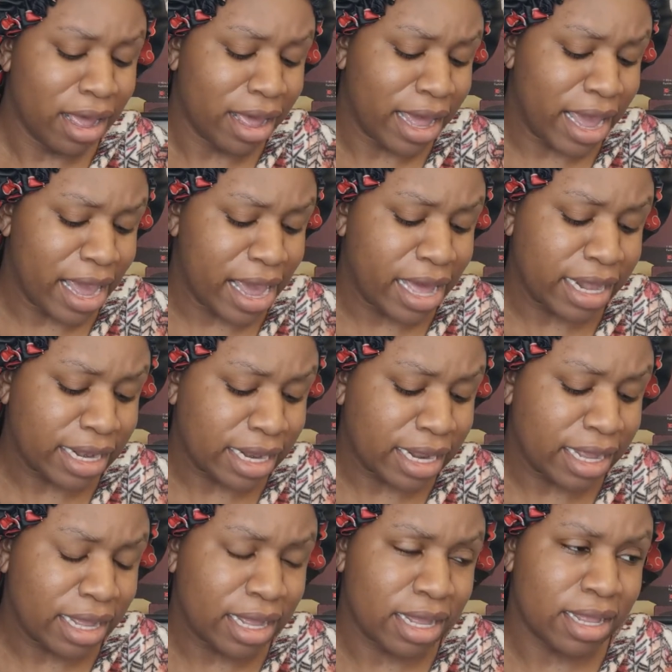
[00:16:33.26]
And
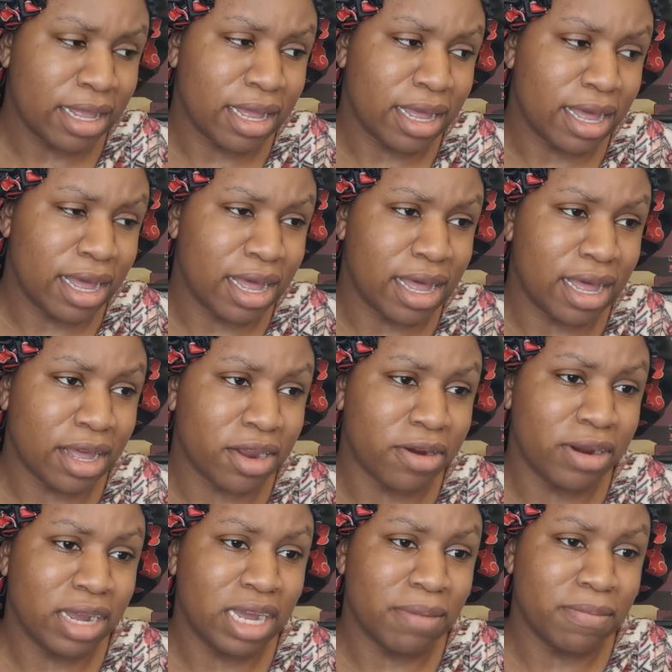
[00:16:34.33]

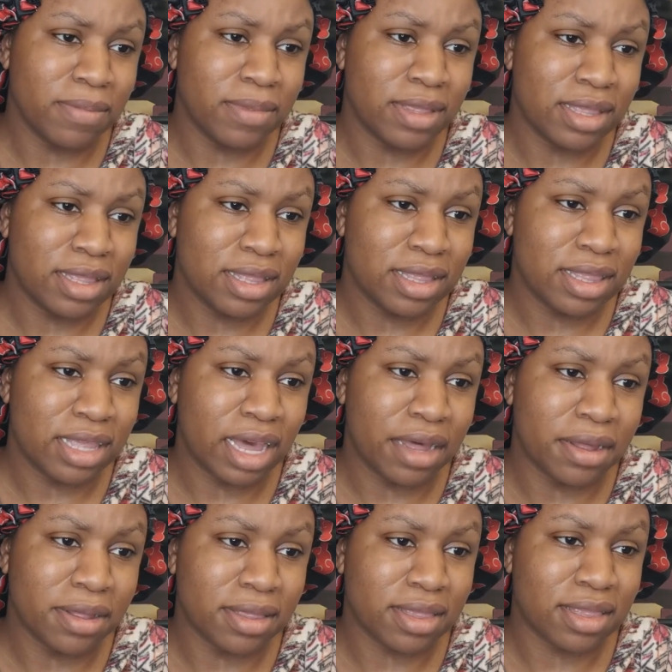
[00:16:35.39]
Kareem
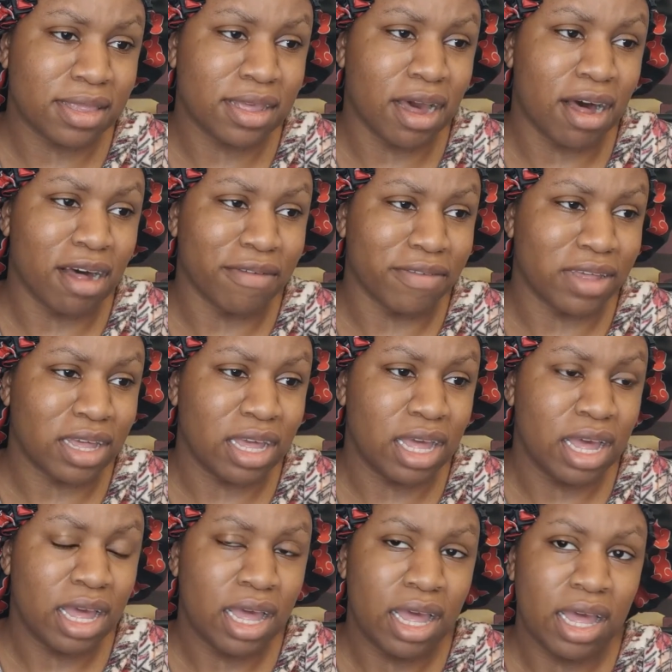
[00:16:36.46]
tells Coffee
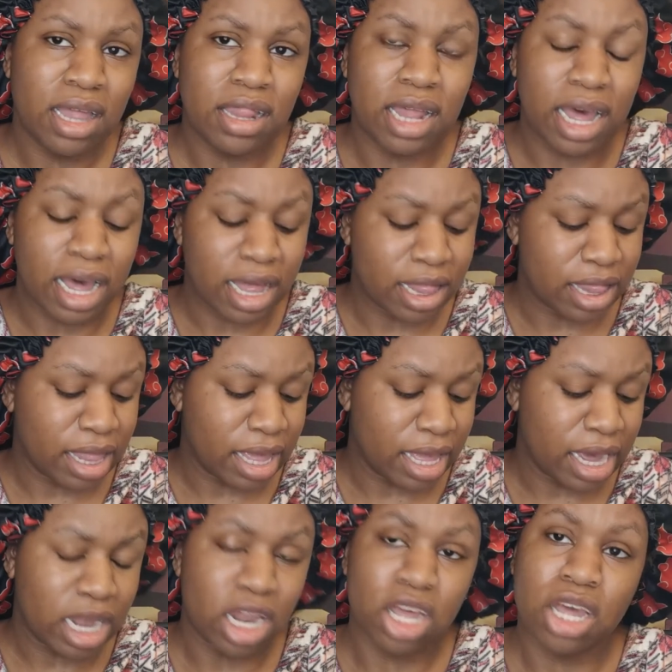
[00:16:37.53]
that they
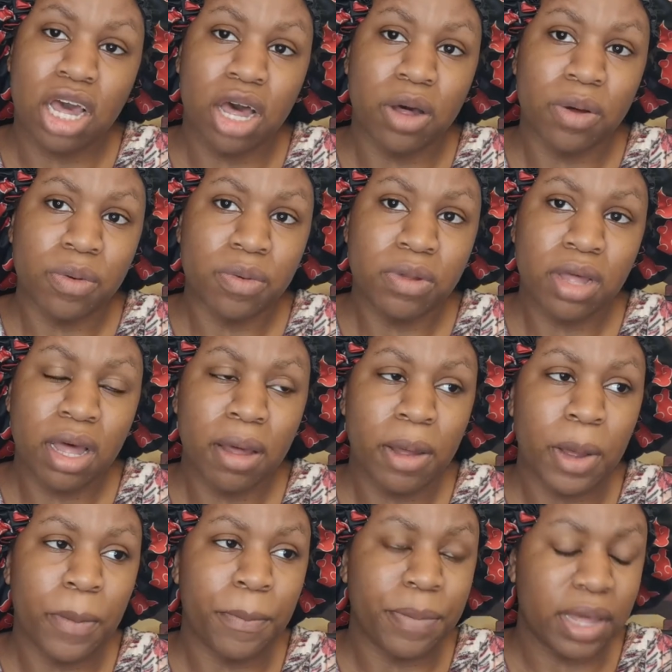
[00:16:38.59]
gotta go,
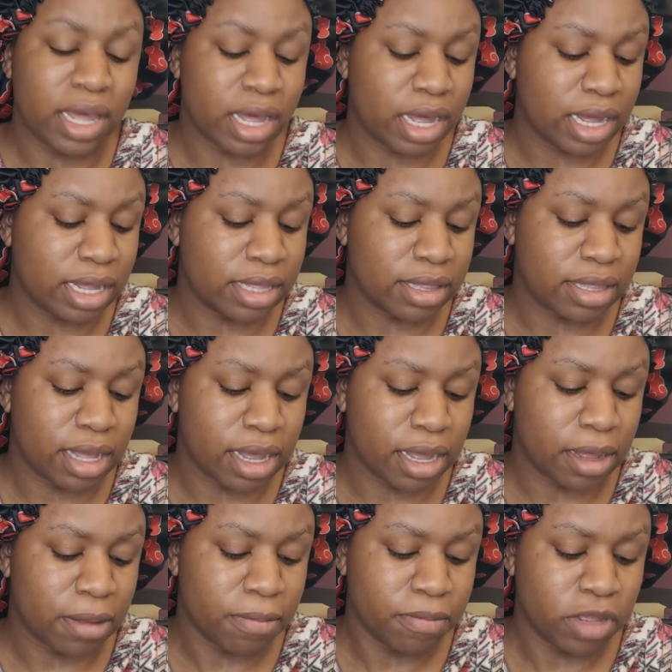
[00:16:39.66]
because
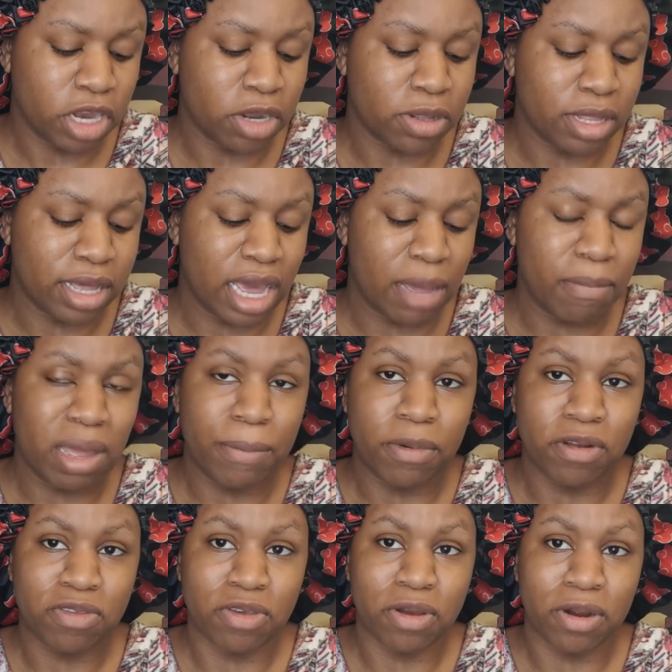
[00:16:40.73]
the gay
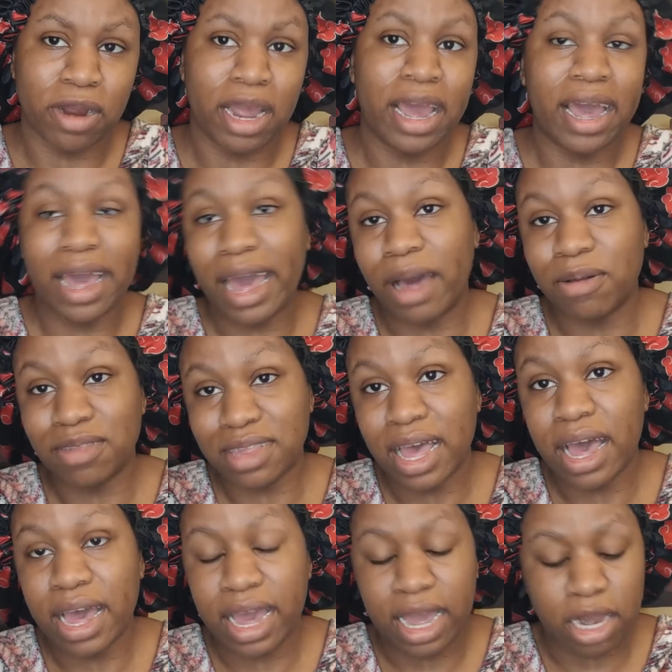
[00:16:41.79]
members are
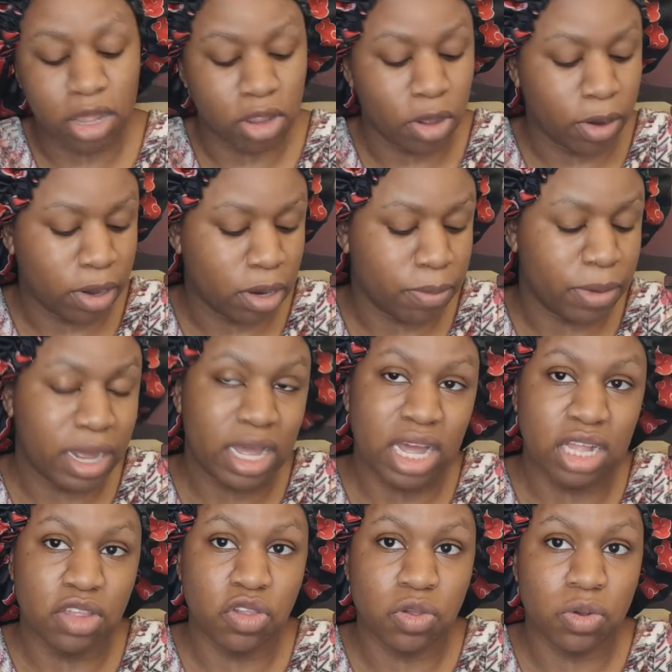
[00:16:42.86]
outside, they're gonna break
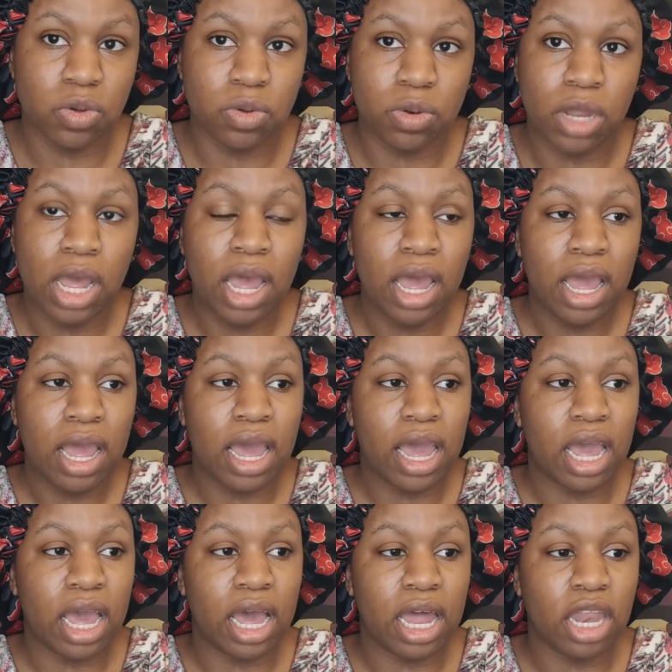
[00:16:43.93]
in soon,
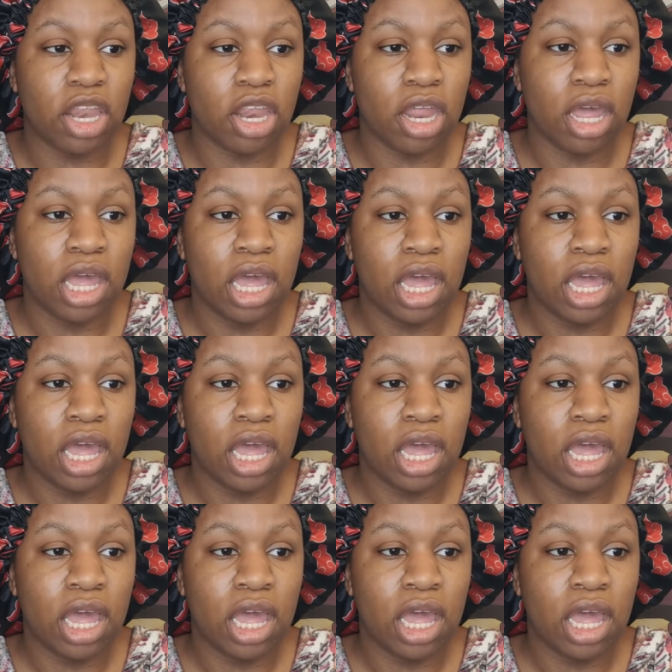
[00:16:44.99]
and